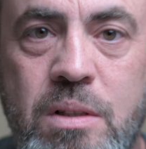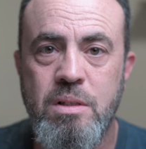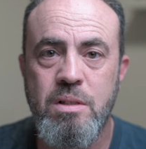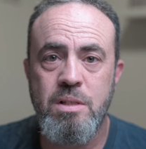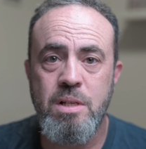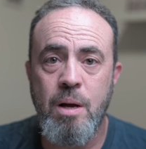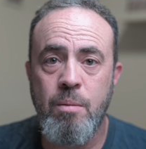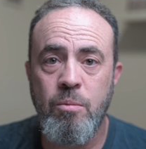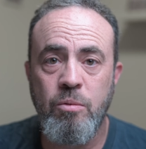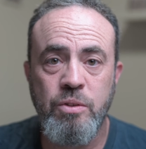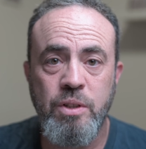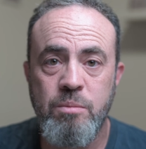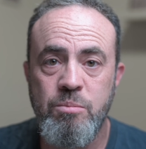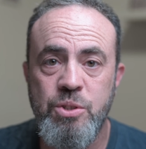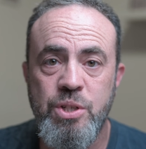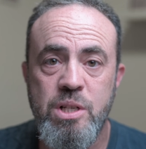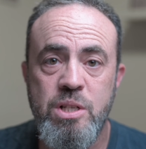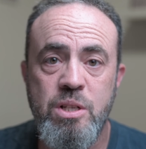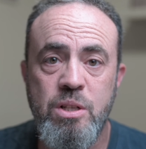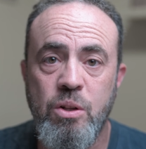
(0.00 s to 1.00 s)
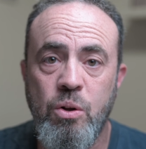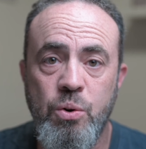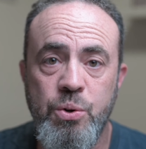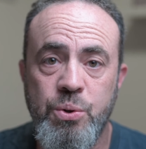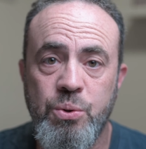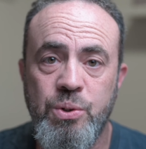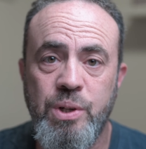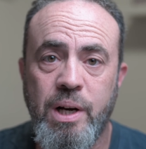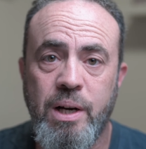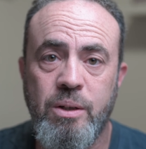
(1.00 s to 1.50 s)
Some of them just slow
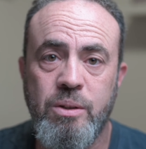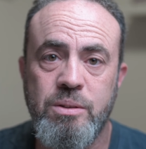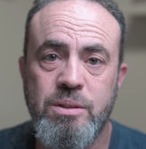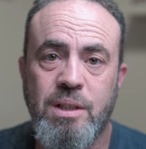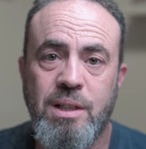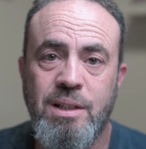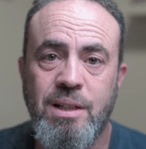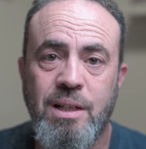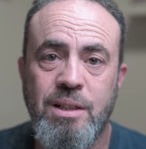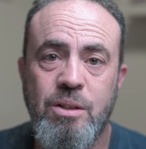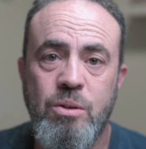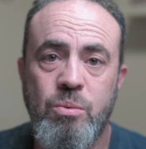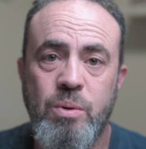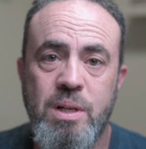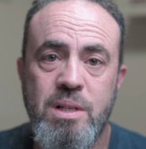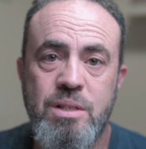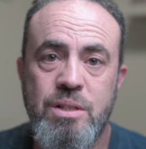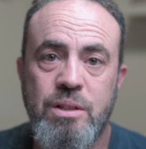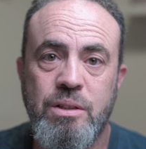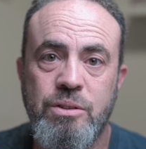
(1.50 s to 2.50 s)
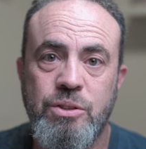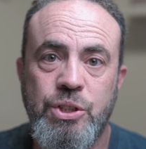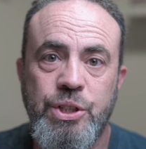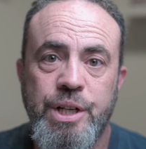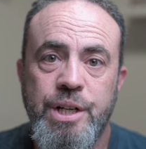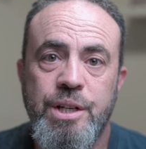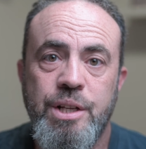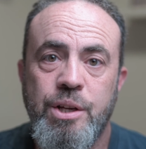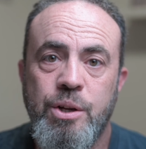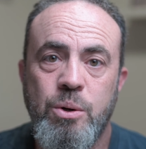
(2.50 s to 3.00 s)
you down, and other ones are
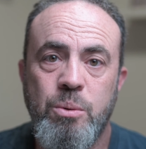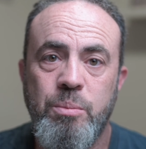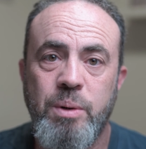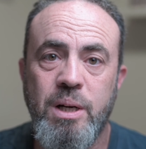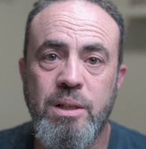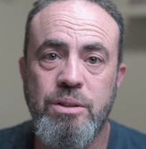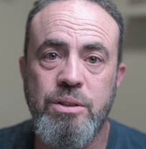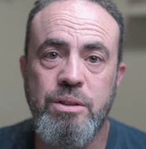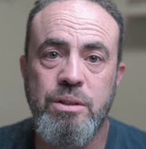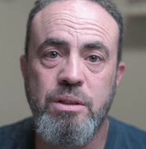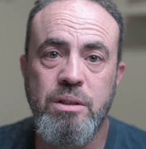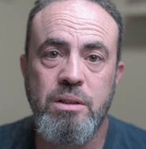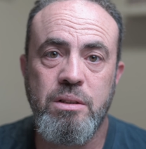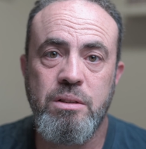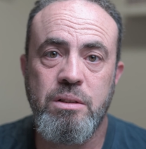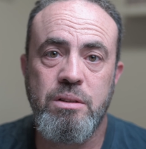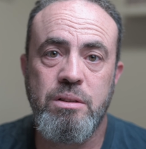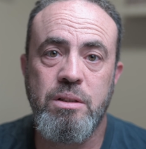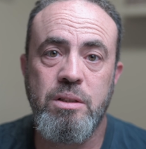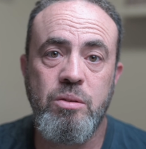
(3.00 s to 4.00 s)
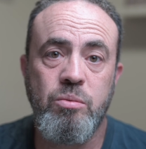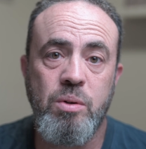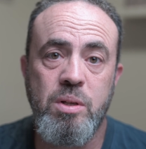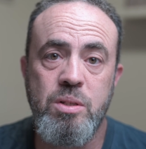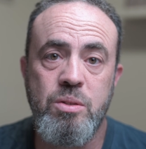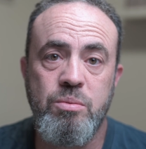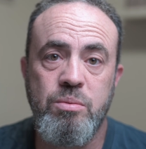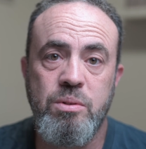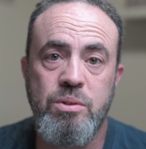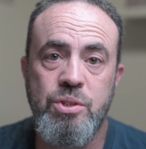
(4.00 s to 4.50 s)
draining your battery, and the third
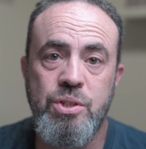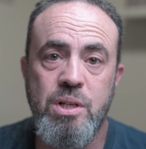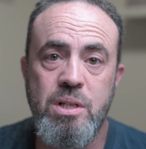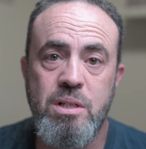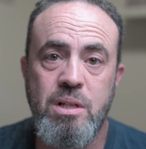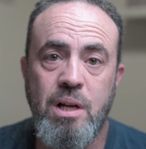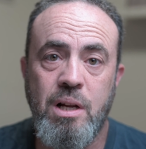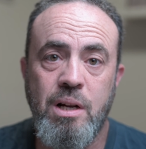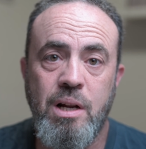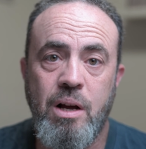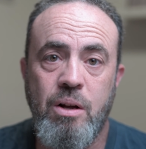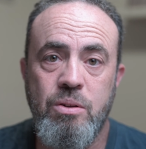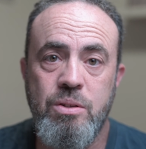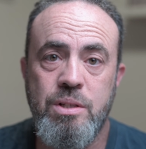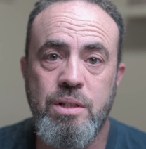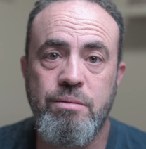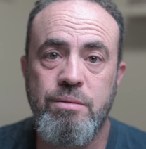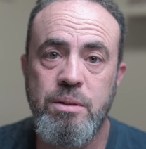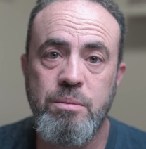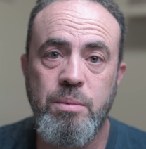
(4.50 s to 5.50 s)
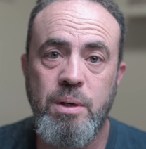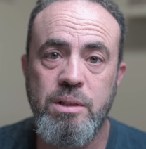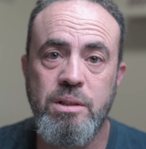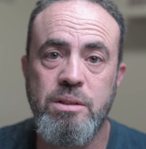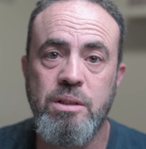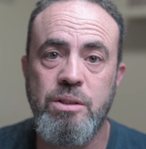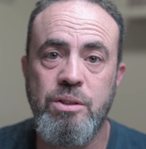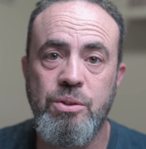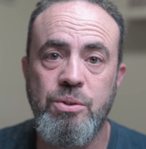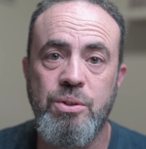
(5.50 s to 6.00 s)
ones will just announce everybody
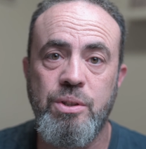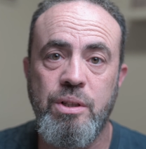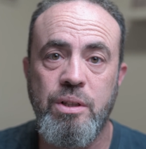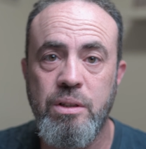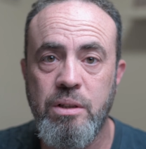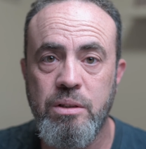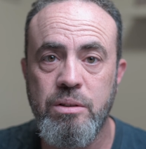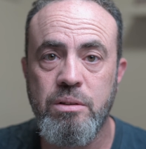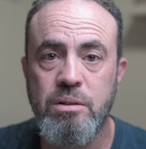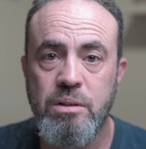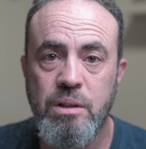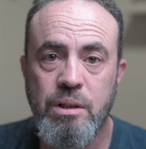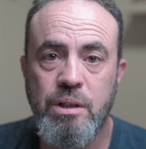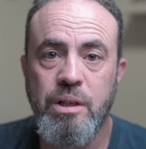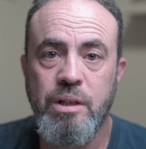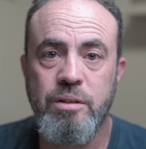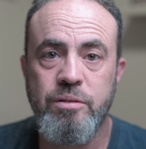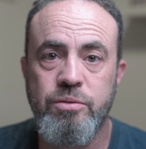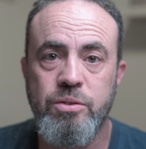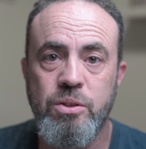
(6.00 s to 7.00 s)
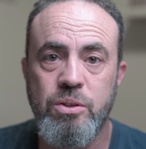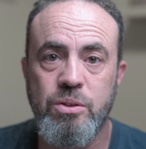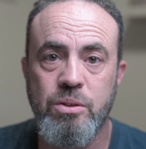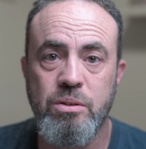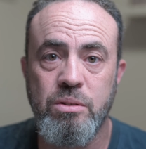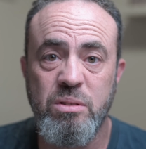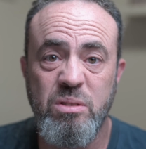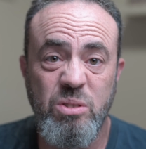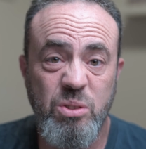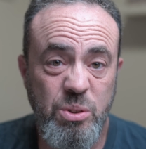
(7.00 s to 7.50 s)
that you're here and you're taking a
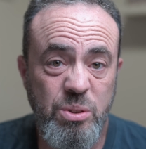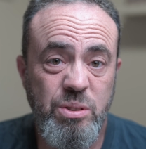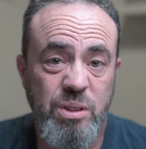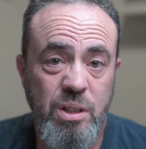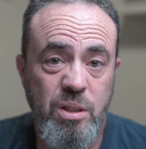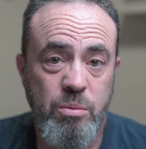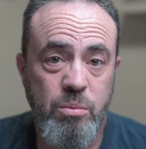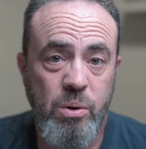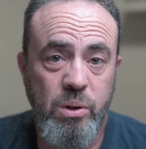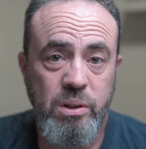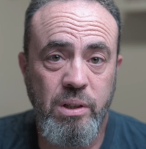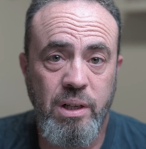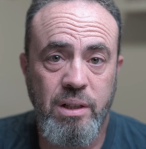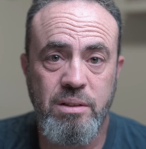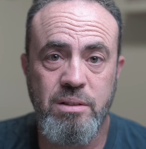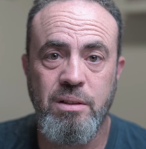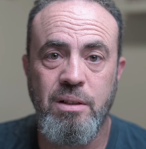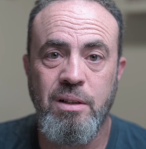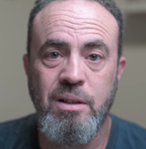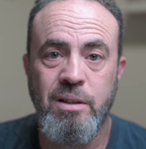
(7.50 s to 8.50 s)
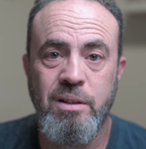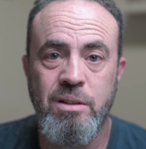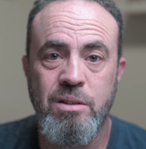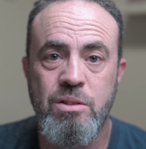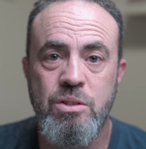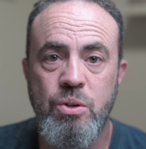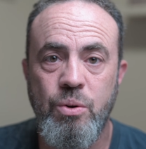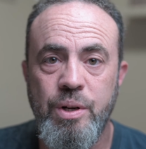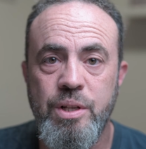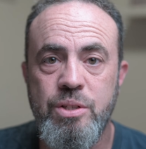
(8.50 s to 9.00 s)
photo. Do you really want that?
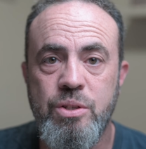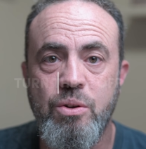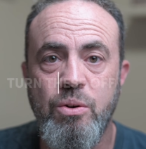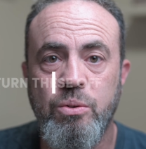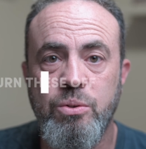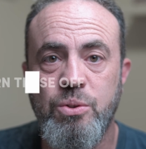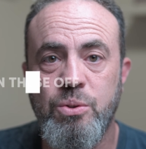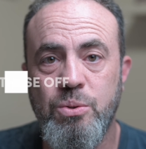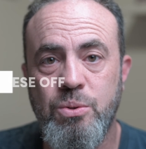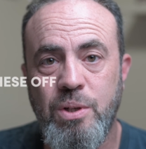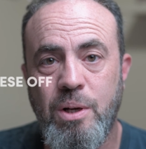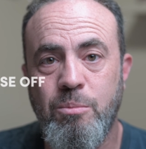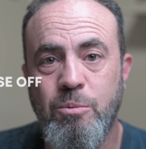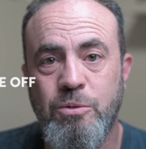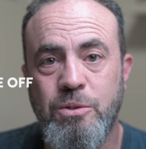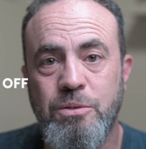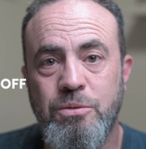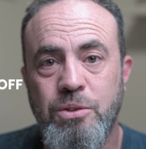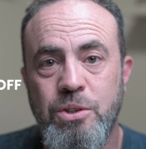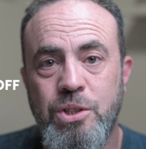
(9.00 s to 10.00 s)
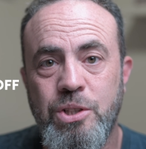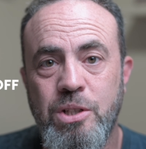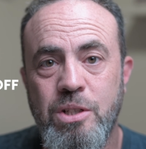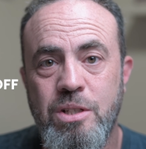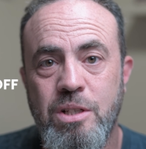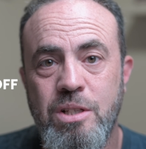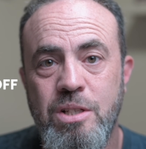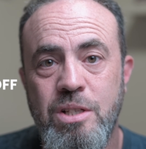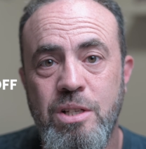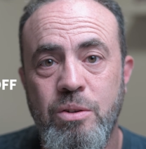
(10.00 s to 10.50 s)
So let's go through some of the
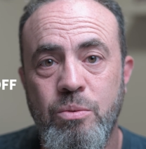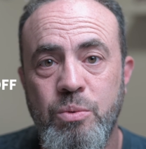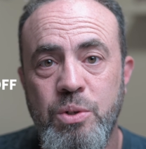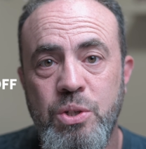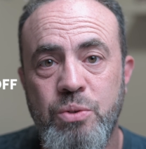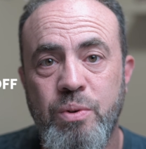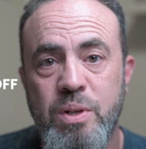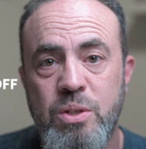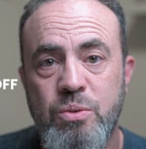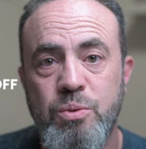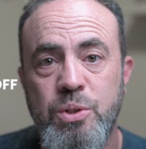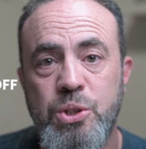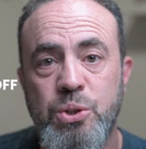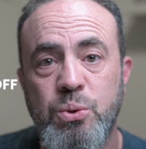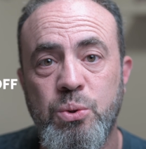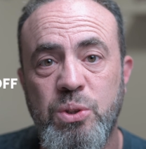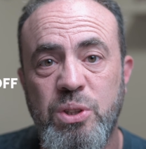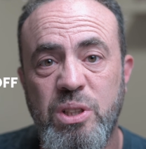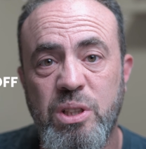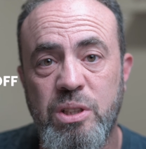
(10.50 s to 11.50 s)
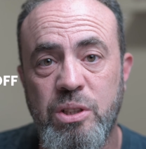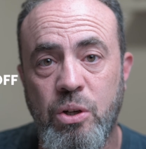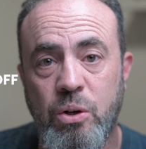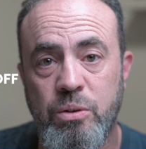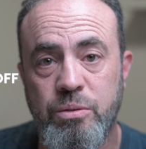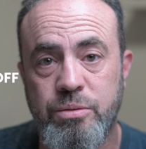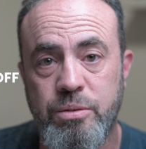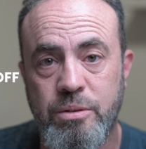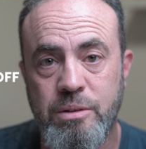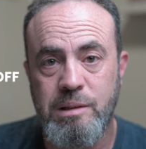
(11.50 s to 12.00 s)
features and see which ones we should turn
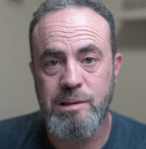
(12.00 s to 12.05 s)
off.